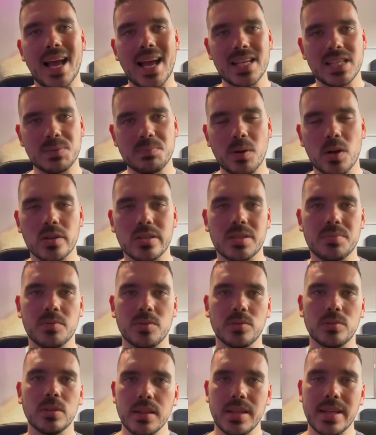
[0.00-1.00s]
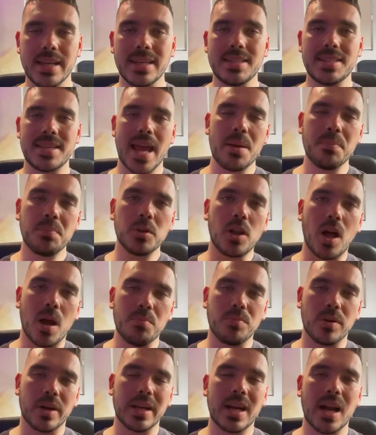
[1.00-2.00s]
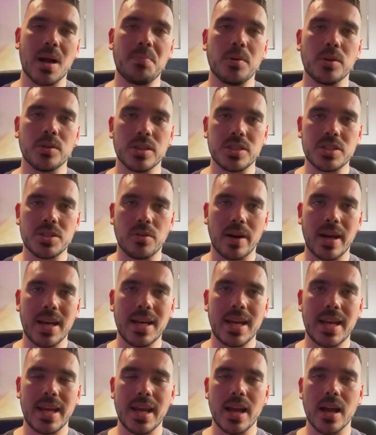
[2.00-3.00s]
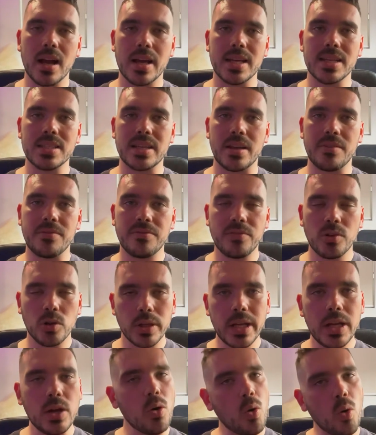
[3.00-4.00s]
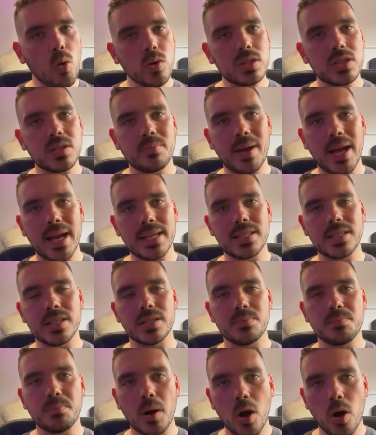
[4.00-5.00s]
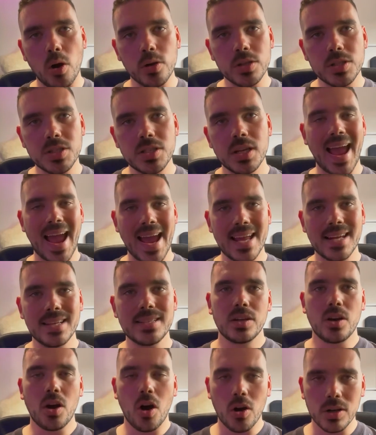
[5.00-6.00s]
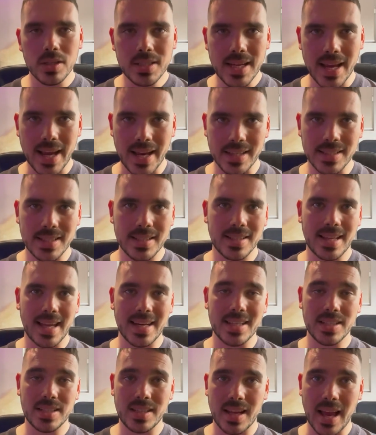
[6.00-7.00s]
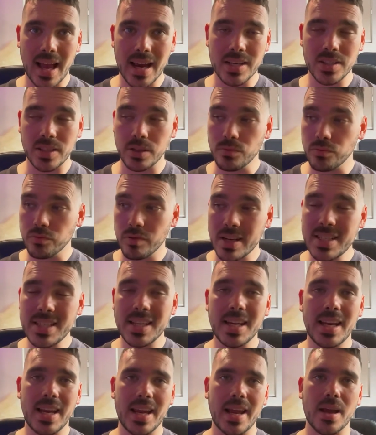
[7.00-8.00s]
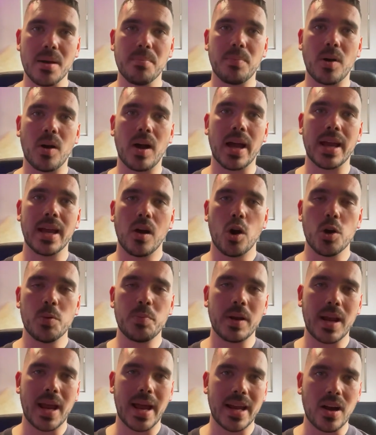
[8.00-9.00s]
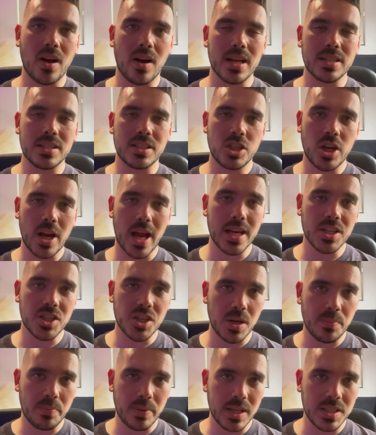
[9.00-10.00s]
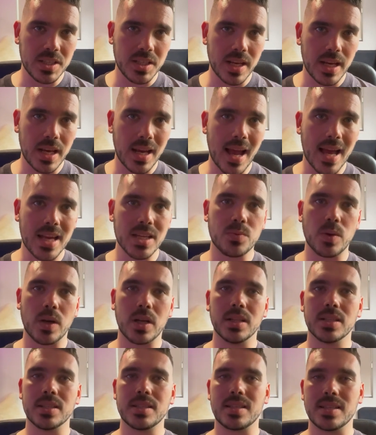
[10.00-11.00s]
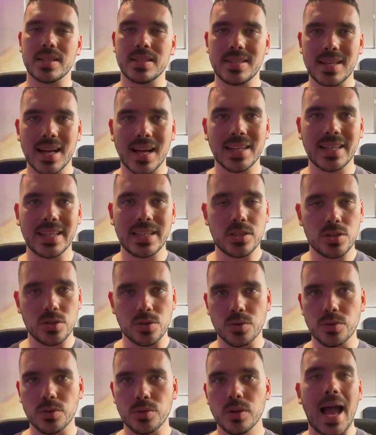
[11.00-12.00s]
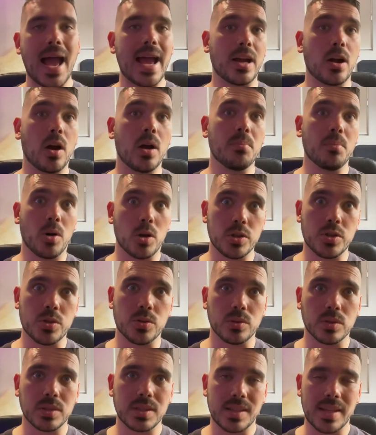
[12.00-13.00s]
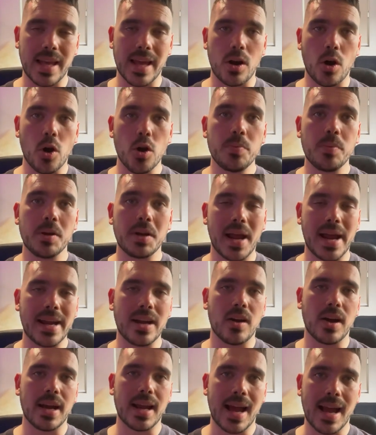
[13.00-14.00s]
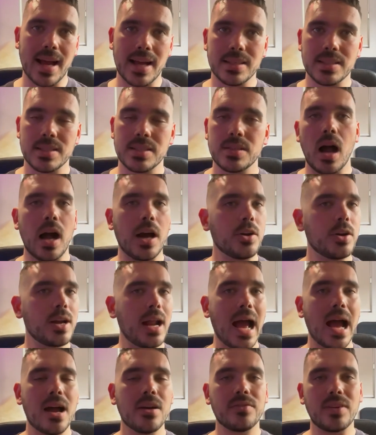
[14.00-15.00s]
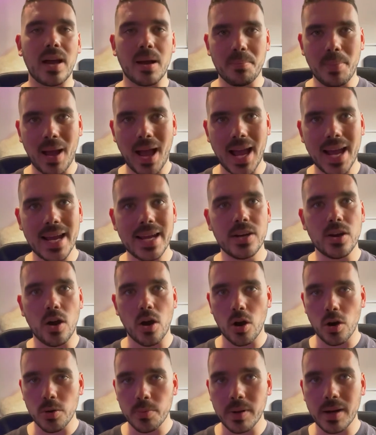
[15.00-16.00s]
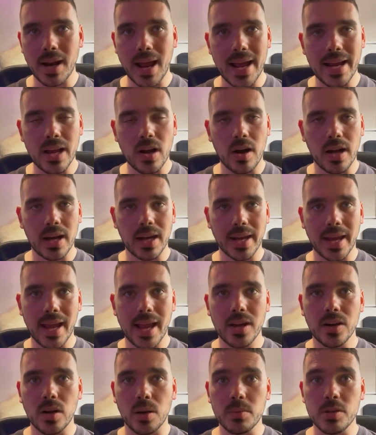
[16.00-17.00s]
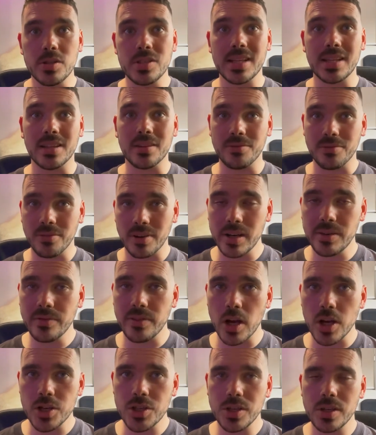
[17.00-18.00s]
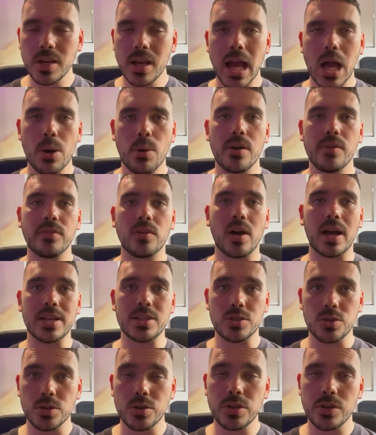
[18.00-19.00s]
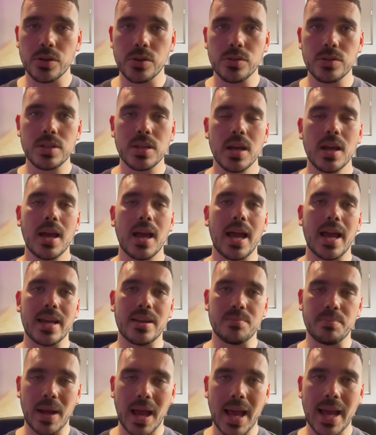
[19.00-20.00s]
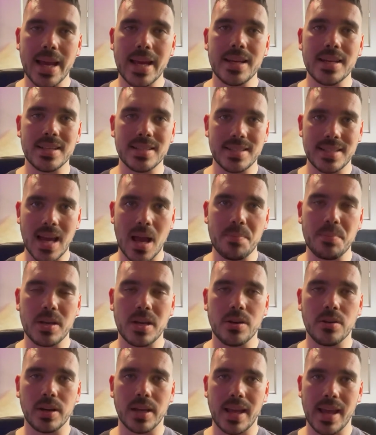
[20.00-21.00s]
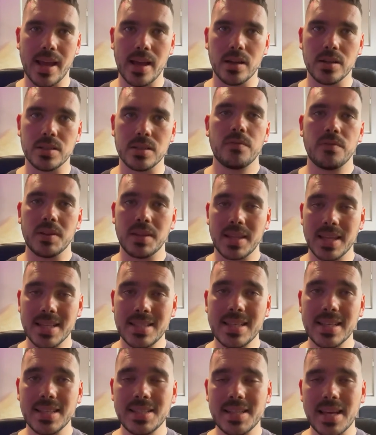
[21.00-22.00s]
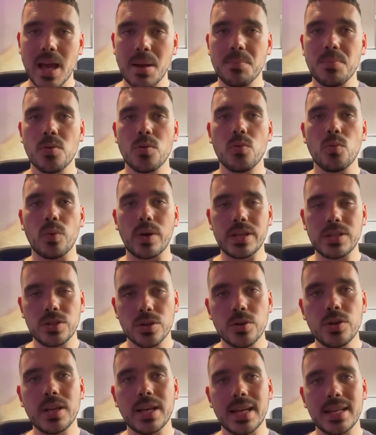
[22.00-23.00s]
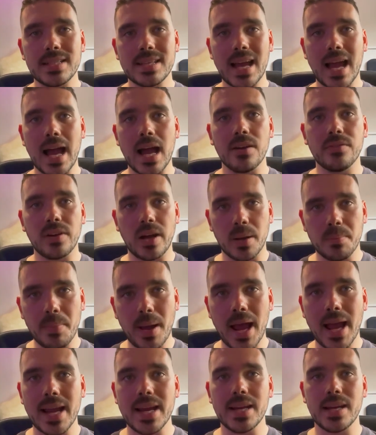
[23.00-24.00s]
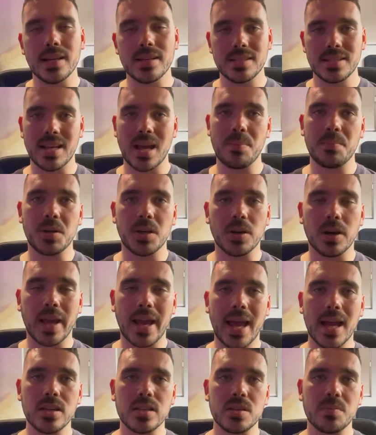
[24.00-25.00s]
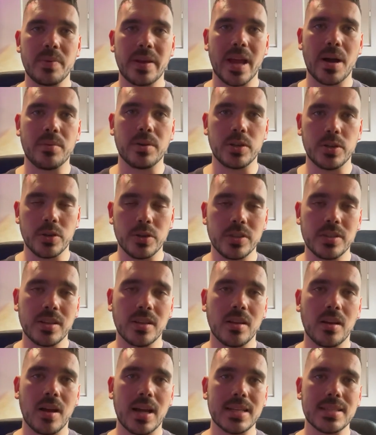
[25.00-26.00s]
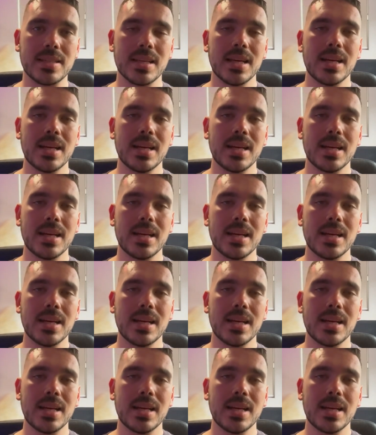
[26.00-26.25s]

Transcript: as possible. The example I'm bringing up on the screen here is a fully automated post and content that is actually written here by OpenAI's ChatGPT as well as the DALL-E 2 AI modules that OpenAI has. I don't have a paid OpenAI account, I'm using the free version. However, I do use a paid Zapier account. For this example, we do need to have a paid Zapier account to be able to utilize